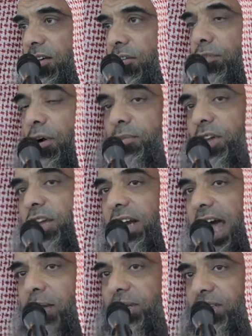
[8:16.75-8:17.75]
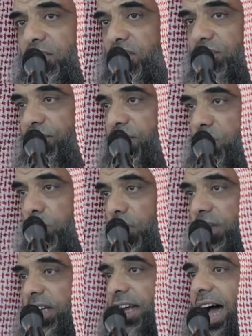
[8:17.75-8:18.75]
from the calamities of this
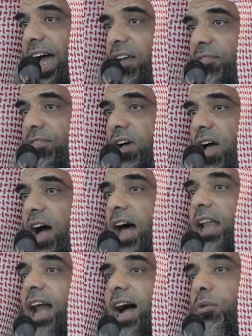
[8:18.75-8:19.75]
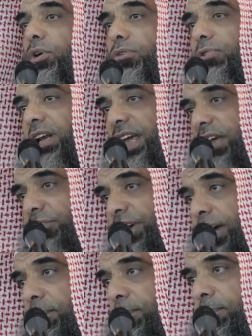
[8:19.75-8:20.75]
worldly life, Allah will relieve
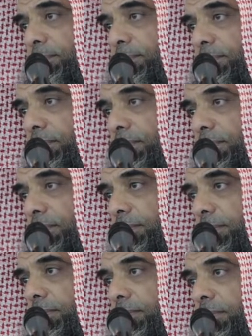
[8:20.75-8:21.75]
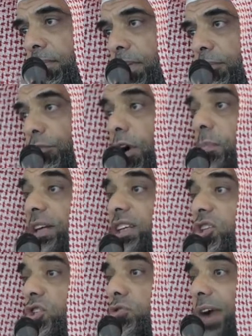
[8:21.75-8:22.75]
him from a
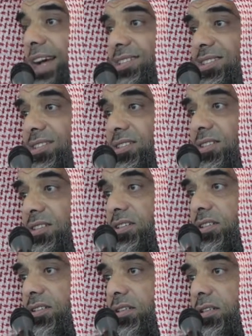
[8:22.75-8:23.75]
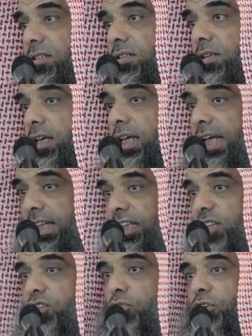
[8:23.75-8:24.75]
distress in
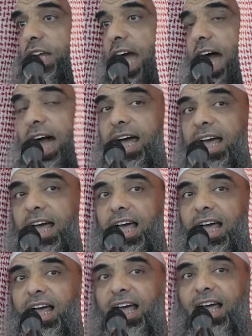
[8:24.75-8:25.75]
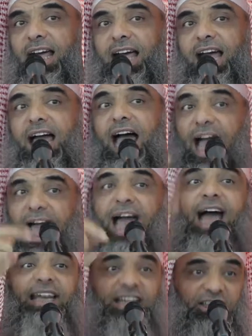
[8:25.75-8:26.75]
this dunya
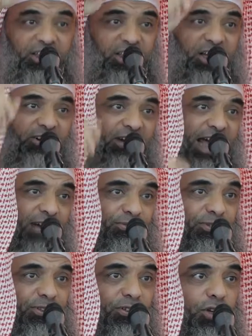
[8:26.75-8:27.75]
and in the hereafter.